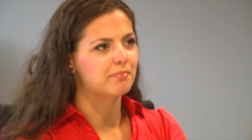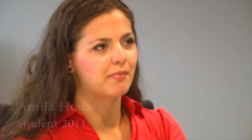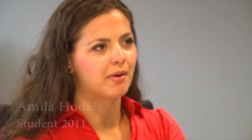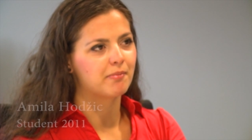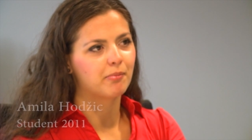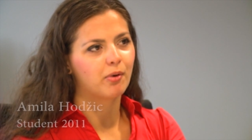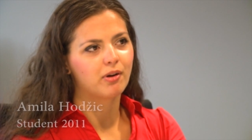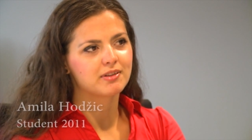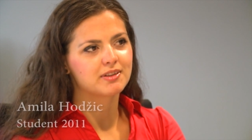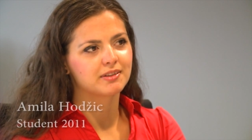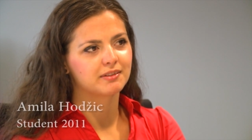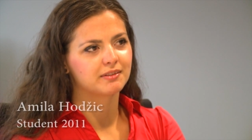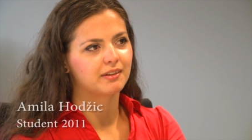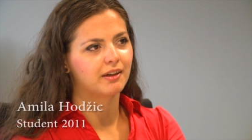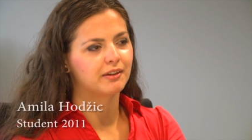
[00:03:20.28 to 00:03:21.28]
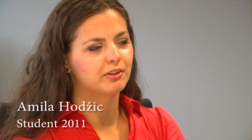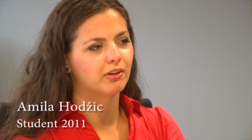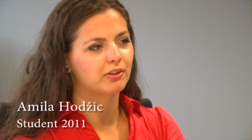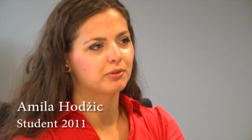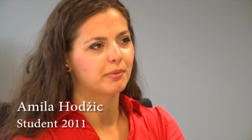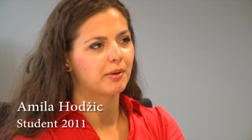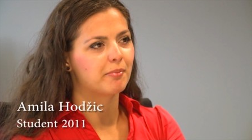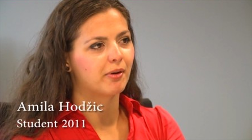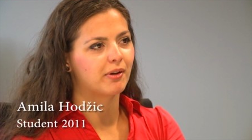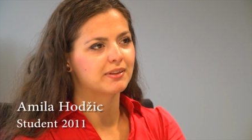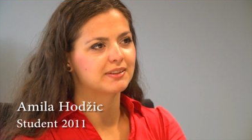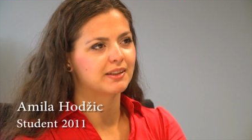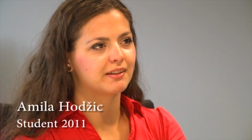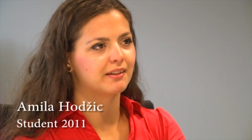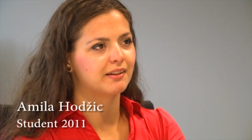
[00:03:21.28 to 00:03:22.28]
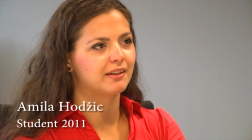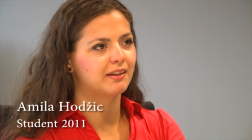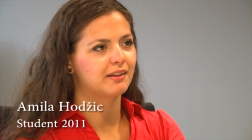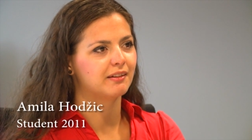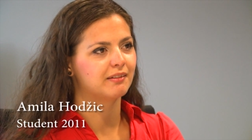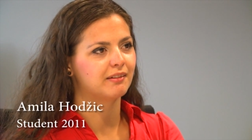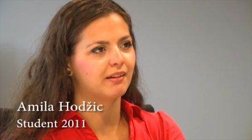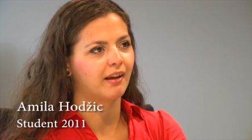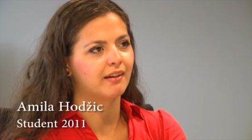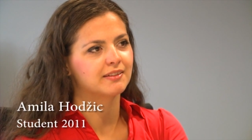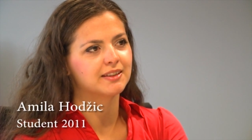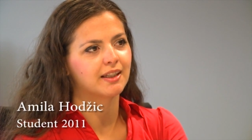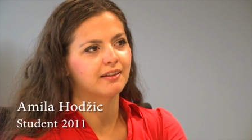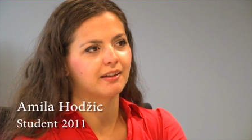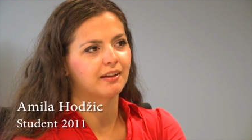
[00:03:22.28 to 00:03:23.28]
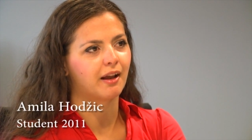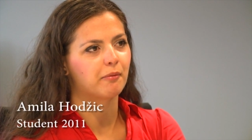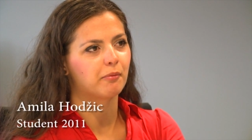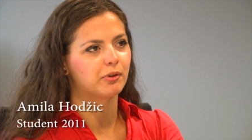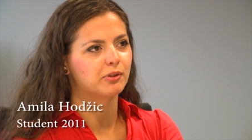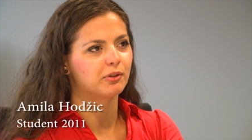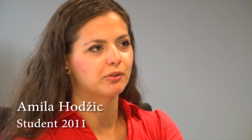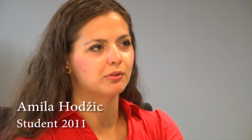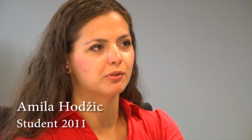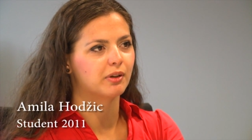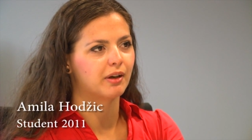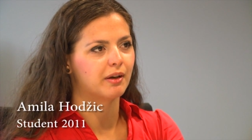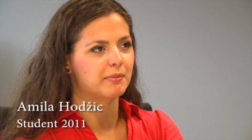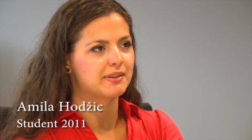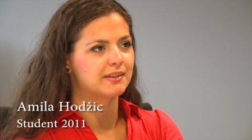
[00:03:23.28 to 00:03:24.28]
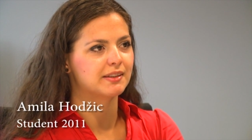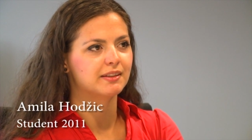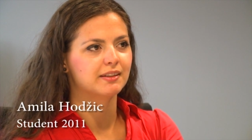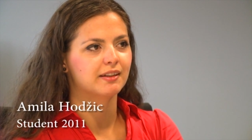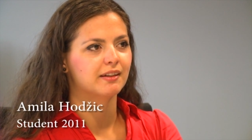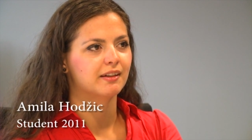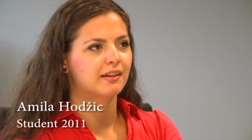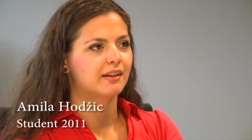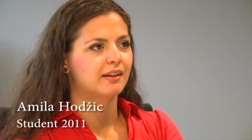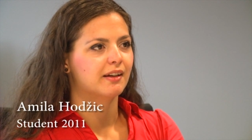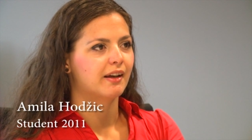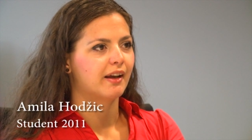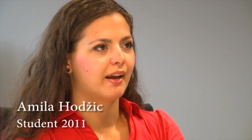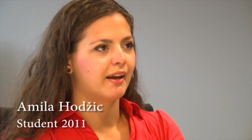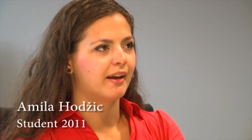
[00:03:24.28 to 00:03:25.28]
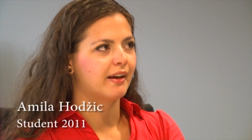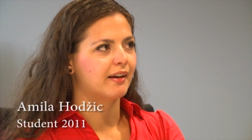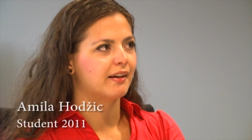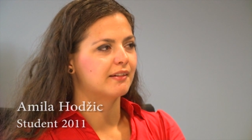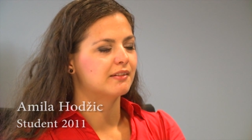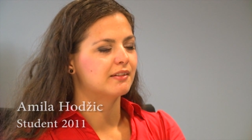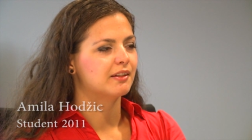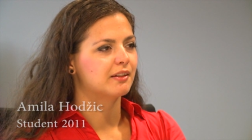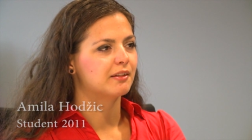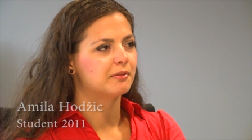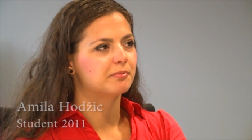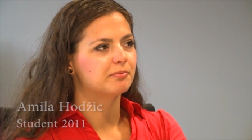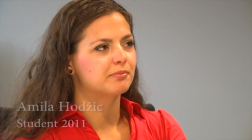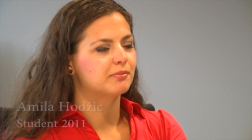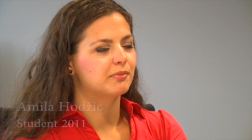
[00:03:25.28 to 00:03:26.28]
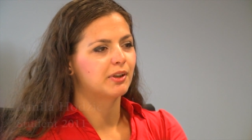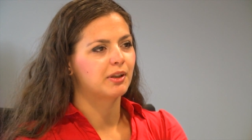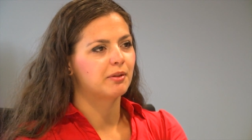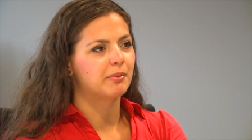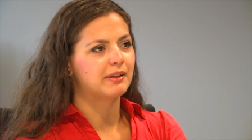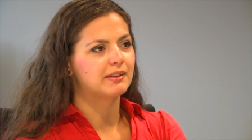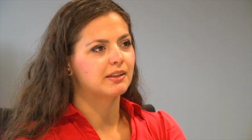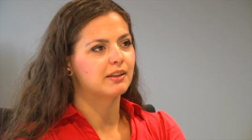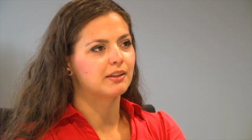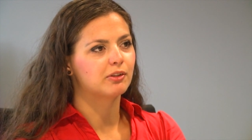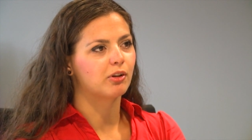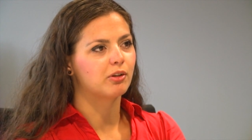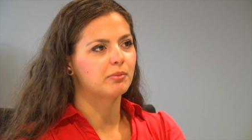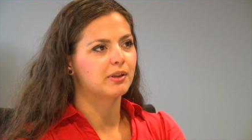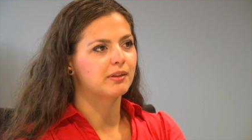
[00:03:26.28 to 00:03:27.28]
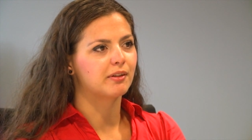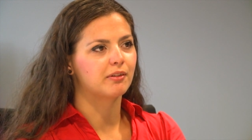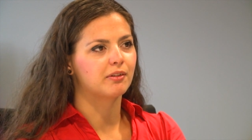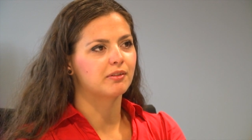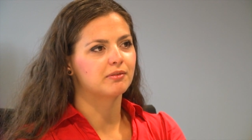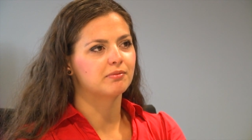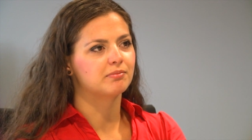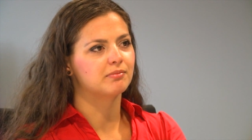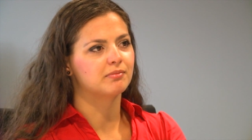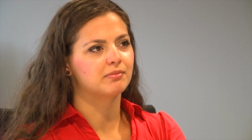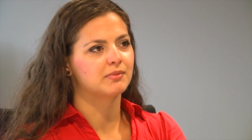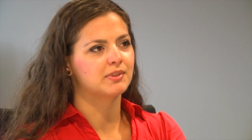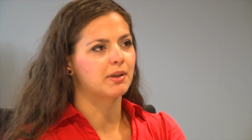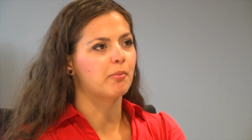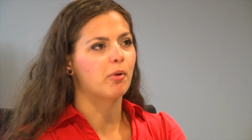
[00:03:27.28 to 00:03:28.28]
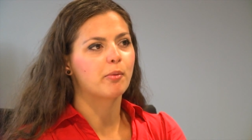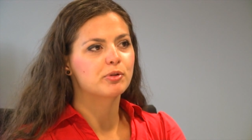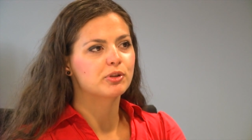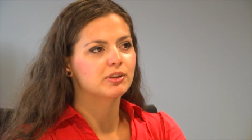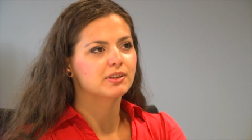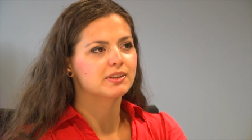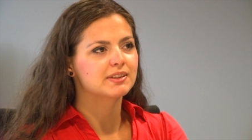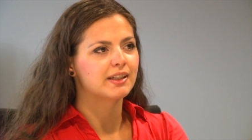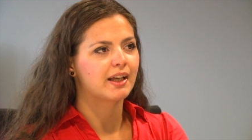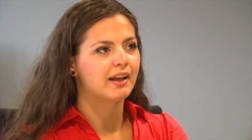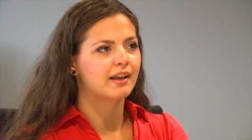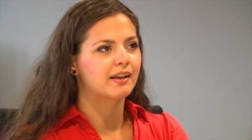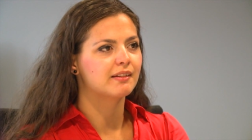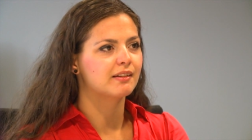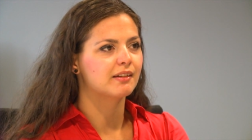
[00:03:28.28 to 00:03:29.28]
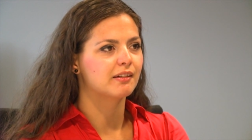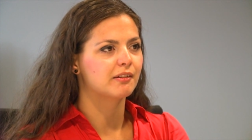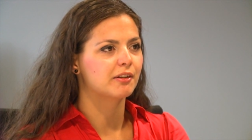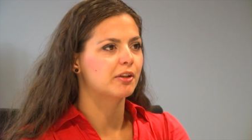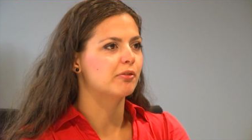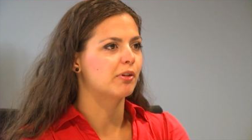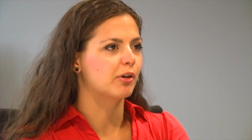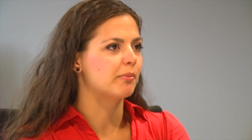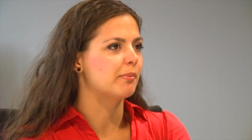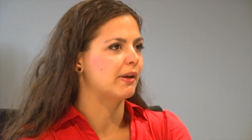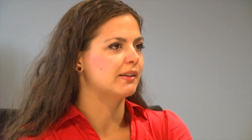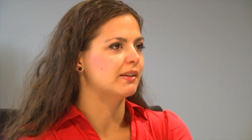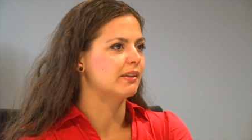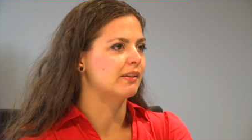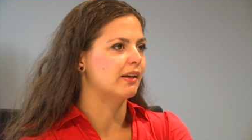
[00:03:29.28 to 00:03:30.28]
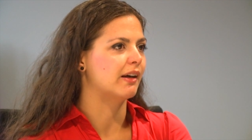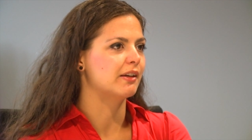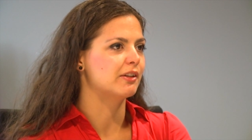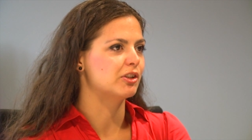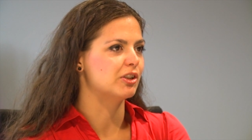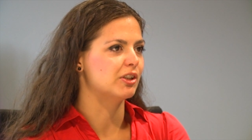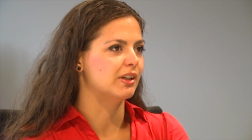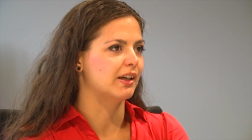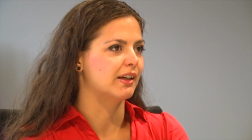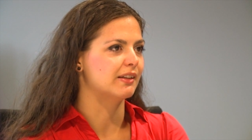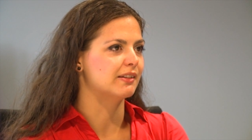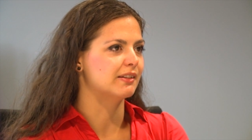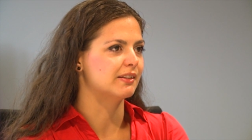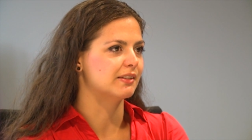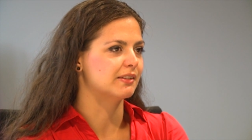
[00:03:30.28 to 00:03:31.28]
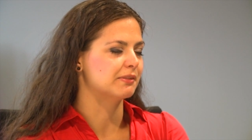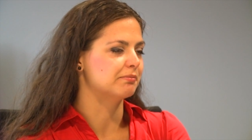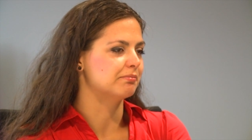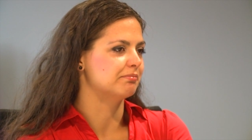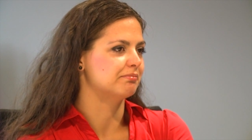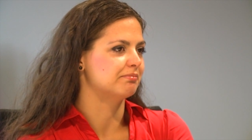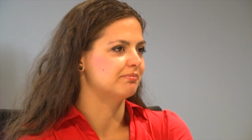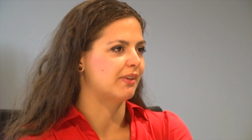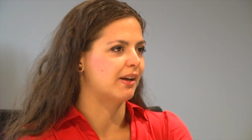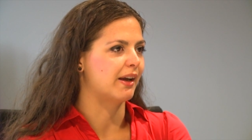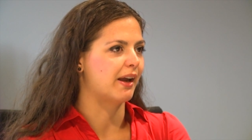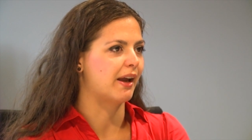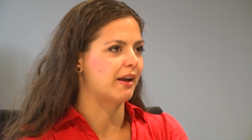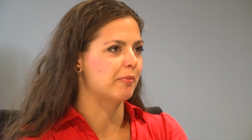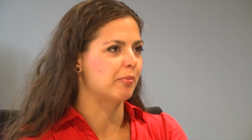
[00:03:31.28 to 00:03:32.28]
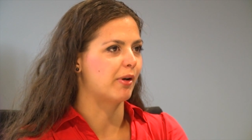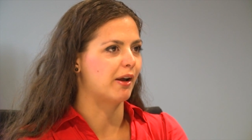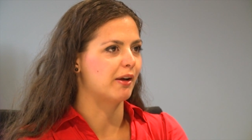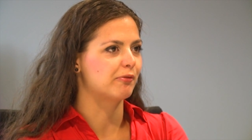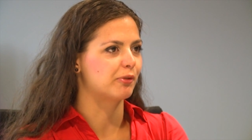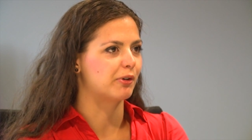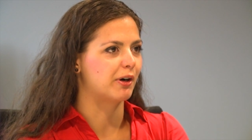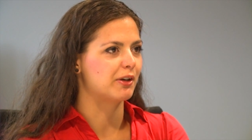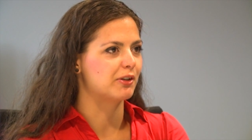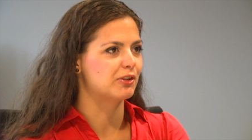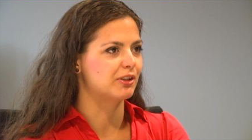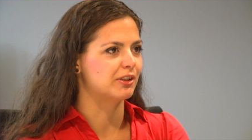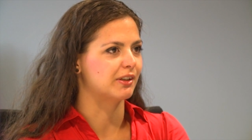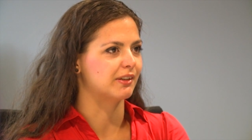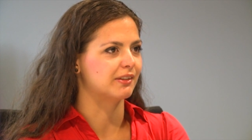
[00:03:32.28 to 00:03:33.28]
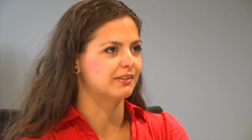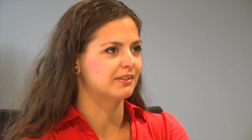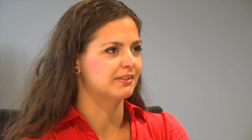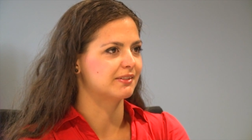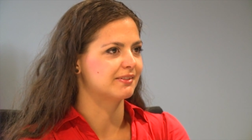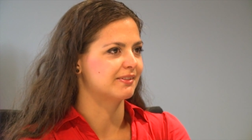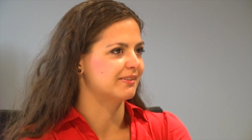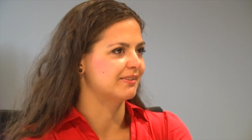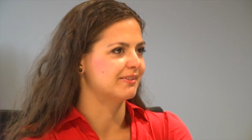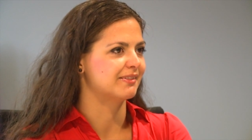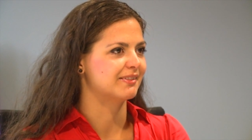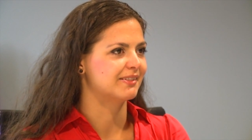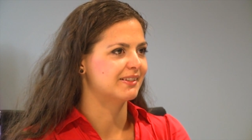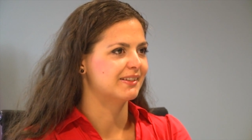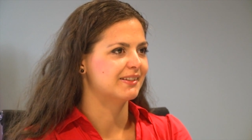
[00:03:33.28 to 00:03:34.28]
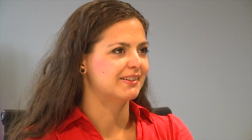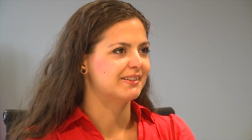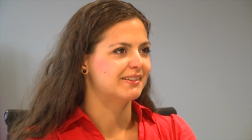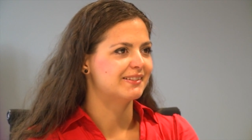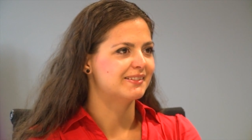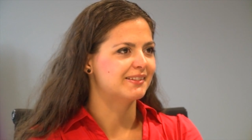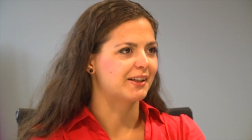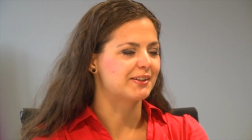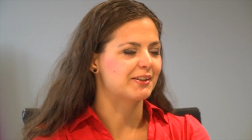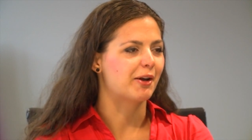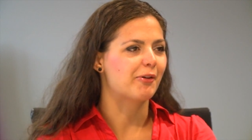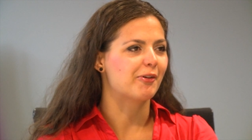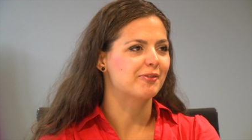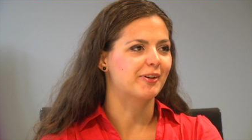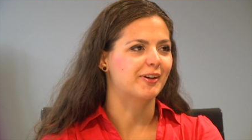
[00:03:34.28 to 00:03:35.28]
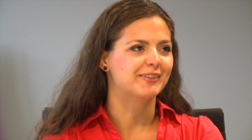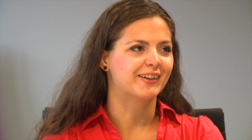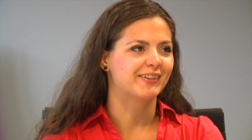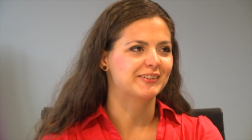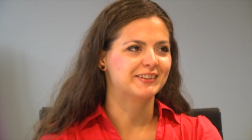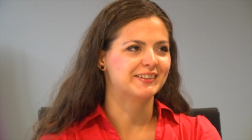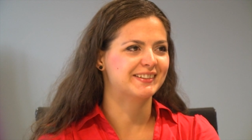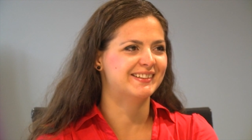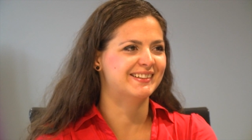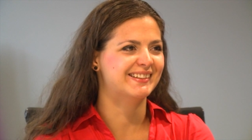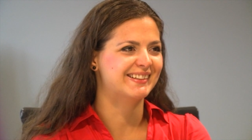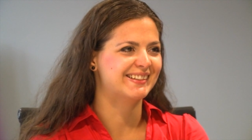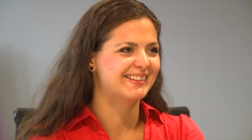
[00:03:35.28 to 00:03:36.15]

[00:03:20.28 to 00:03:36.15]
my boss, I talked to my boss and he said that I want to do MSc and uh, he basically told me there are some options, and uh, he recommended IG, and uh, I applied for IG, and that's how I found out. Yeah.